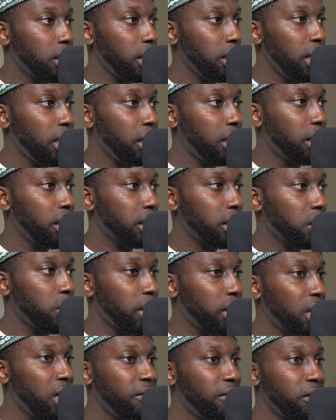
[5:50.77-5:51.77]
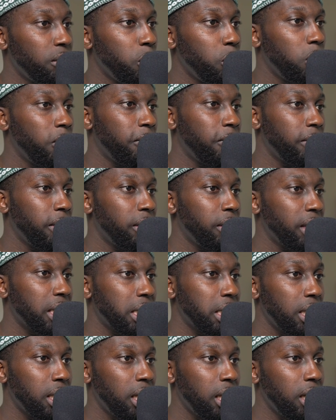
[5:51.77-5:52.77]
in here, so we can even move
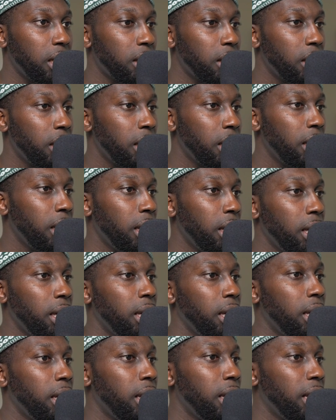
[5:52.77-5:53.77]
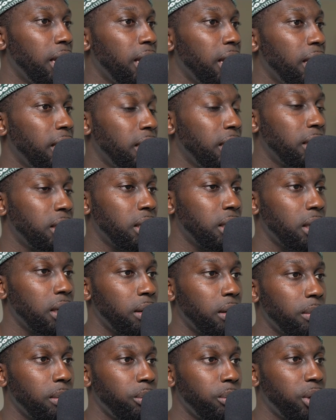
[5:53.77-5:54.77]
this in here. And
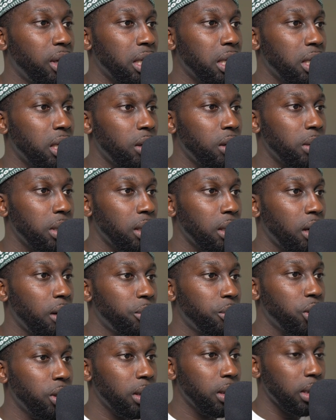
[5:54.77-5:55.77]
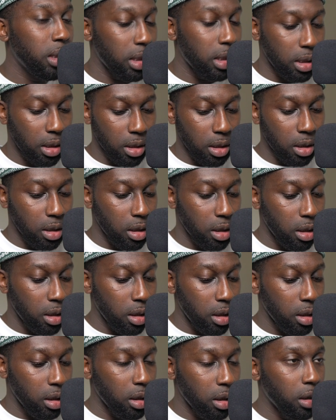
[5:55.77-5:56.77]
because you're using optionals,
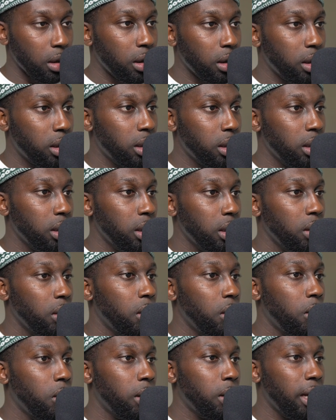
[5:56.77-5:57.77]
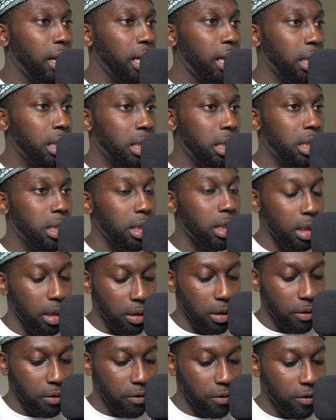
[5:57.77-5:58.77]
dot or else
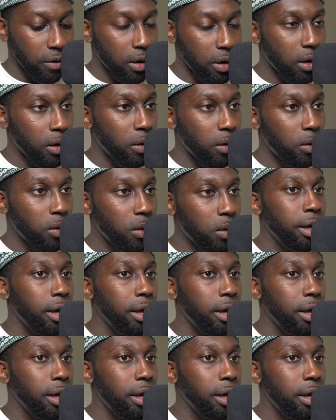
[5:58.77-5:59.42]
throw